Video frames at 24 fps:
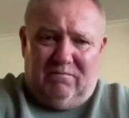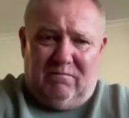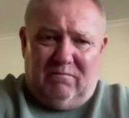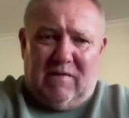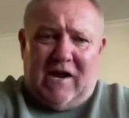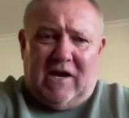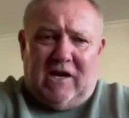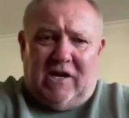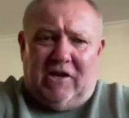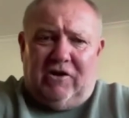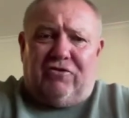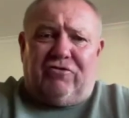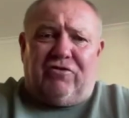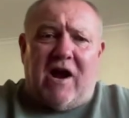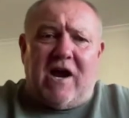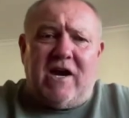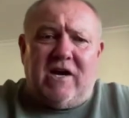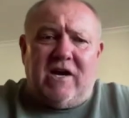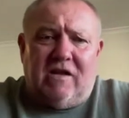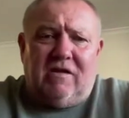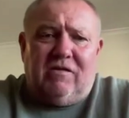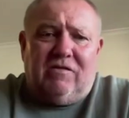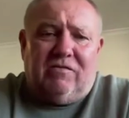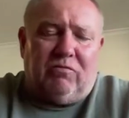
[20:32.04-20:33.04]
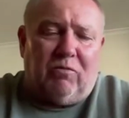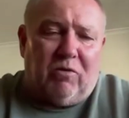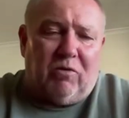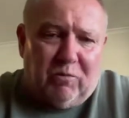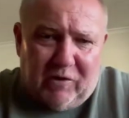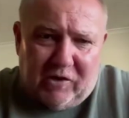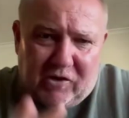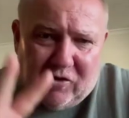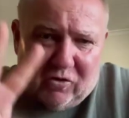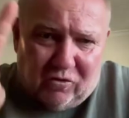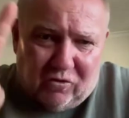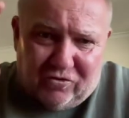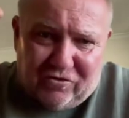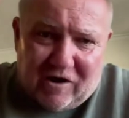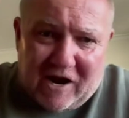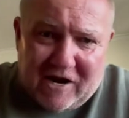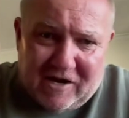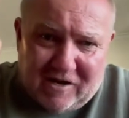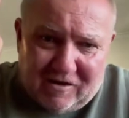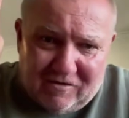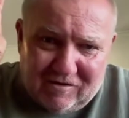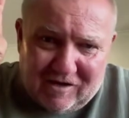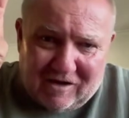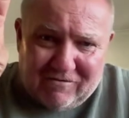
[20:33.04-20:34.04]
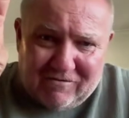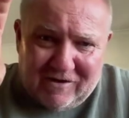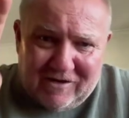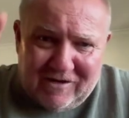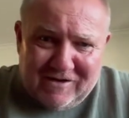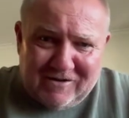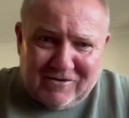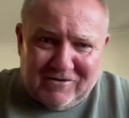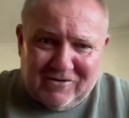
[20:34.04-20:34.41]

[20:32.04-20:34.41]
mainly tradies, what we call tradies over here,